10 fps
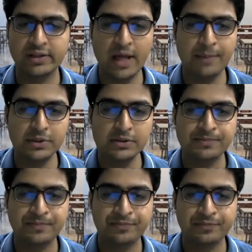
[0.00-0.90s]
example.
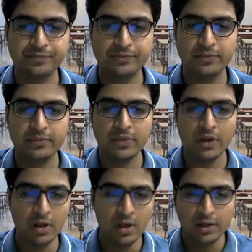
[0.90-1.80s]

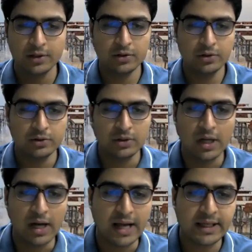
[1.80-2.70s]

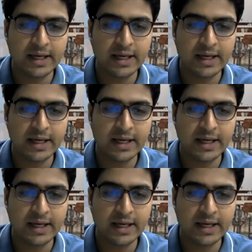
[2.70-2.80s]
So I